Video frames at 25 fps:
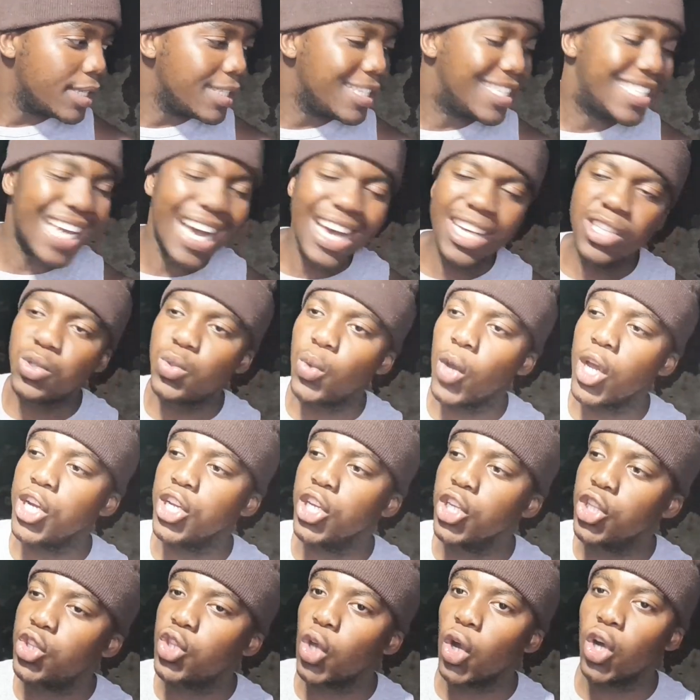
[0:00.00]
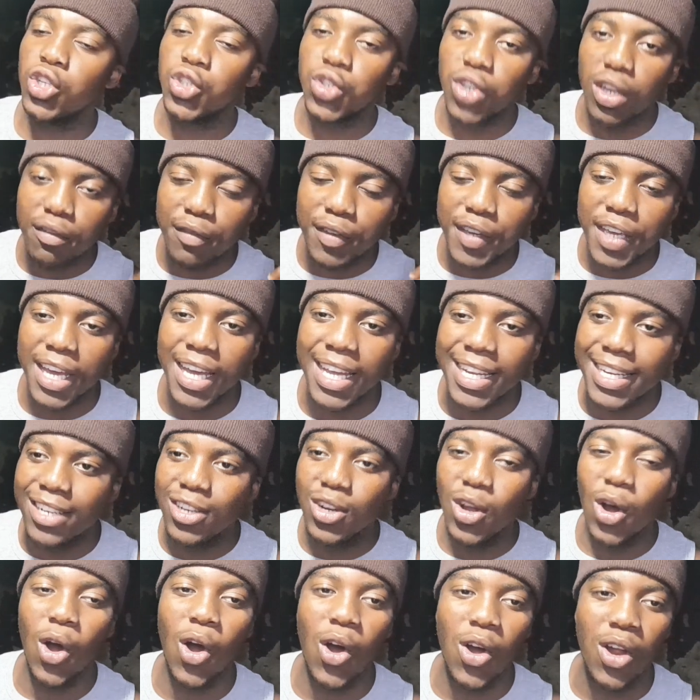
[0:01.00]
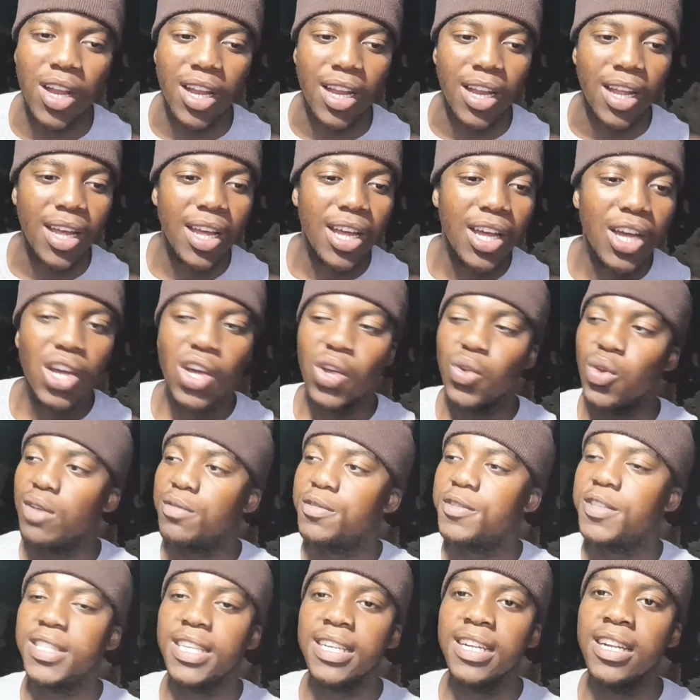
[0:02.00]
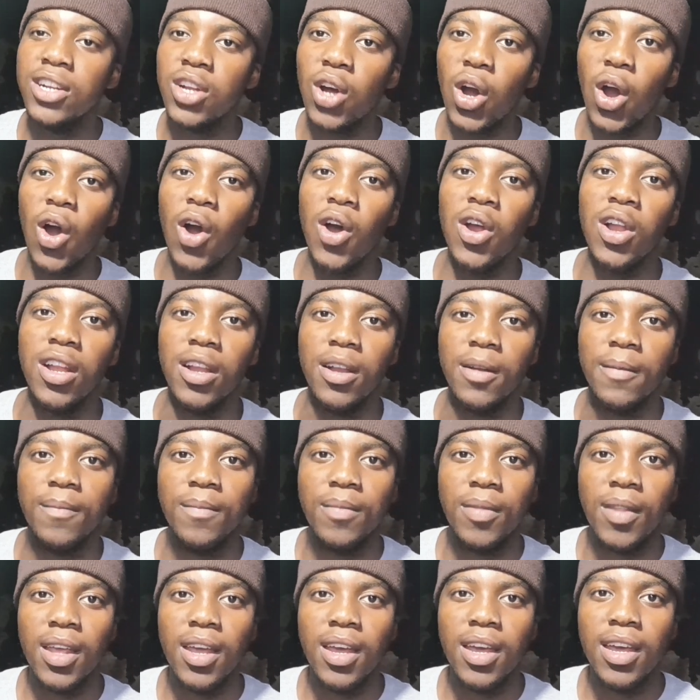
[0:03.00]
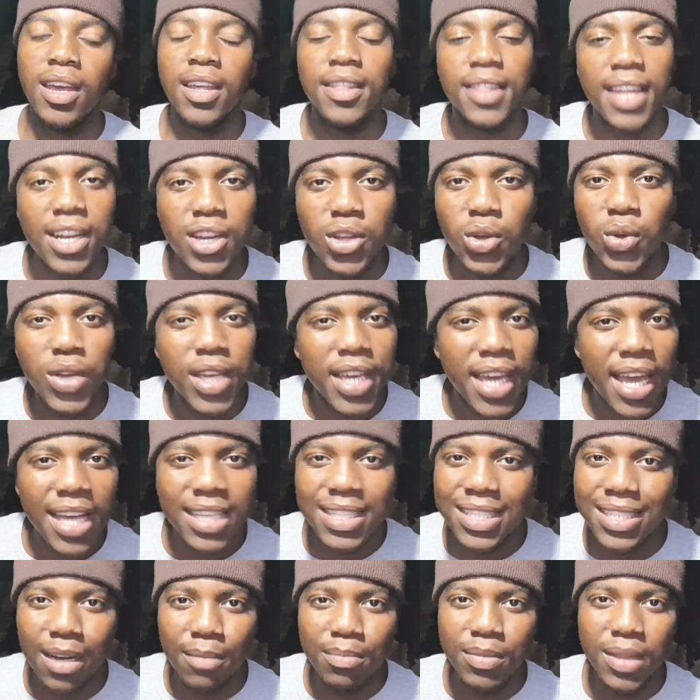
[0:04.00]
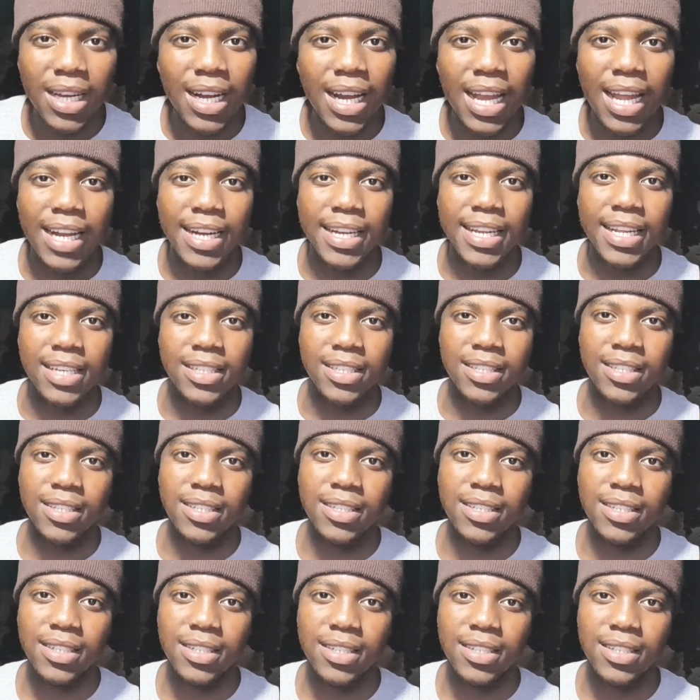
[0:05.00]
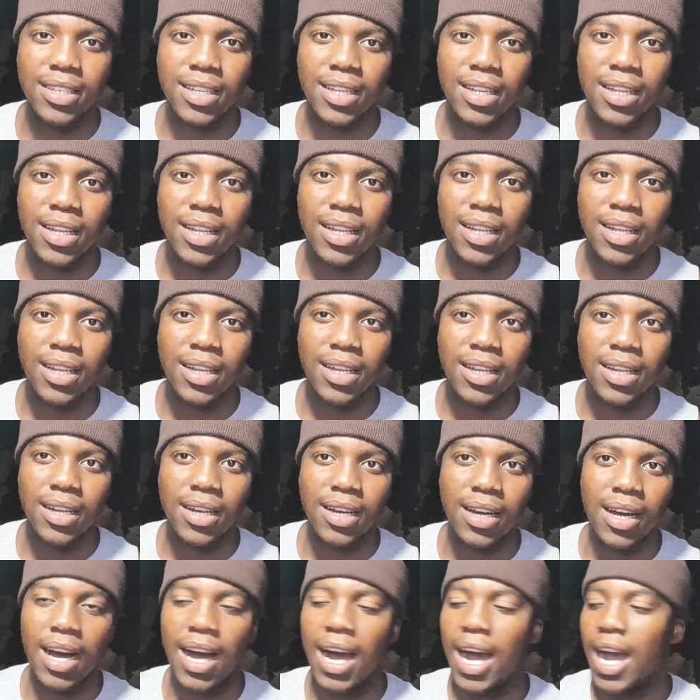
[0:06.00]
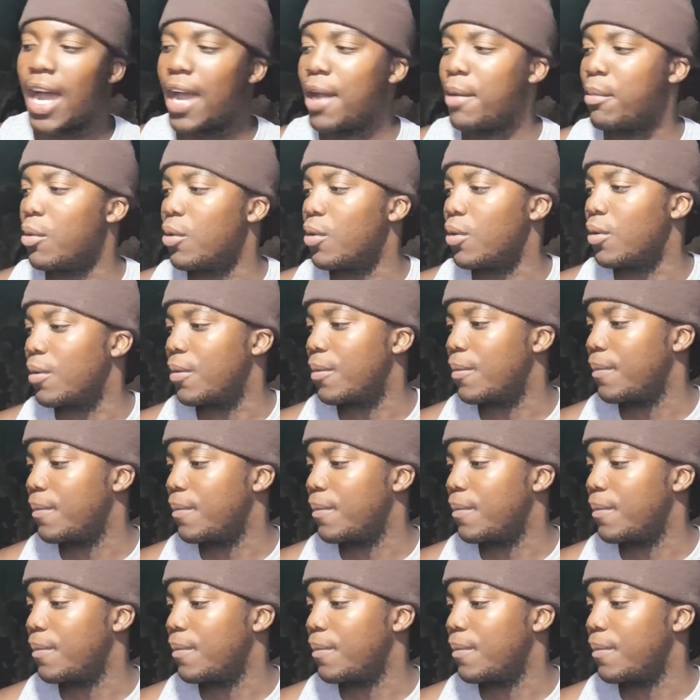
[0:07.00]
Just when you thought you have heard it all, you have seen it all, then you hear something like this. Hi, bo.